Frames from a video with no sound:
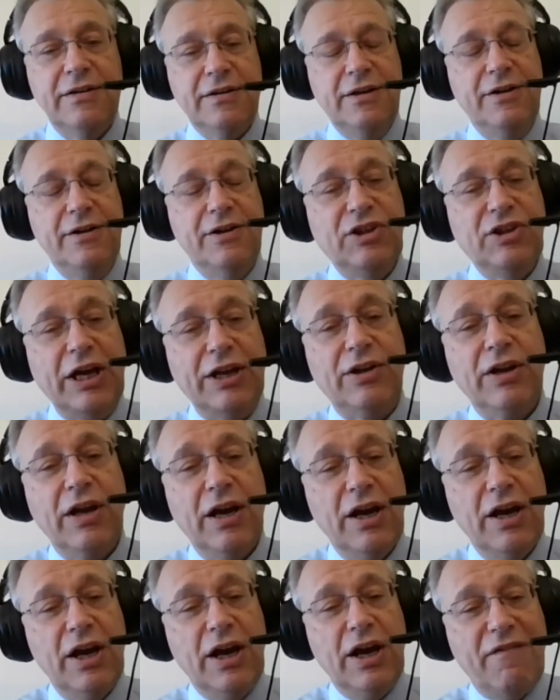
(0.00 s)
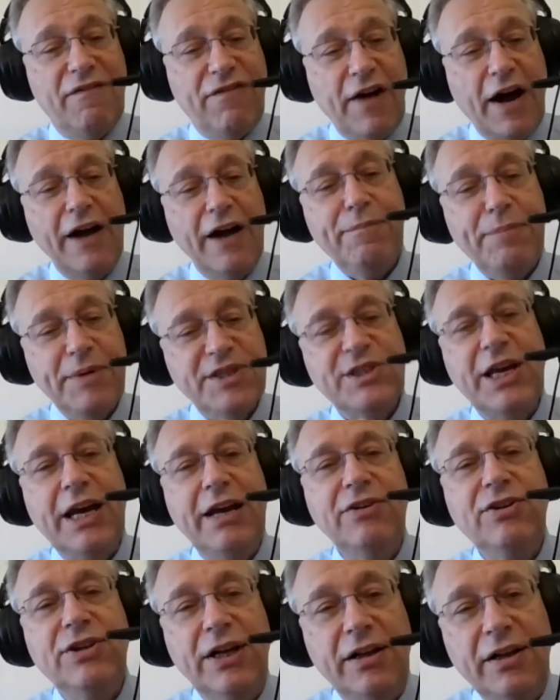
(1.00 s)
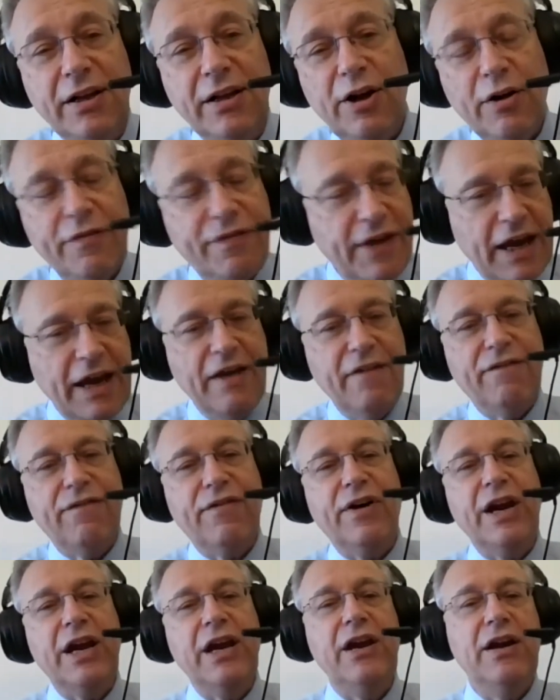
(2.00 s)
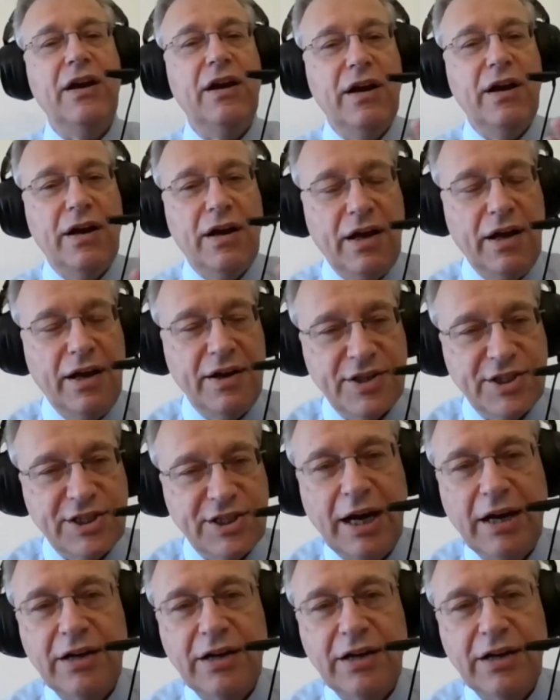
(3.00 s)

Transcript: that 5% of every sector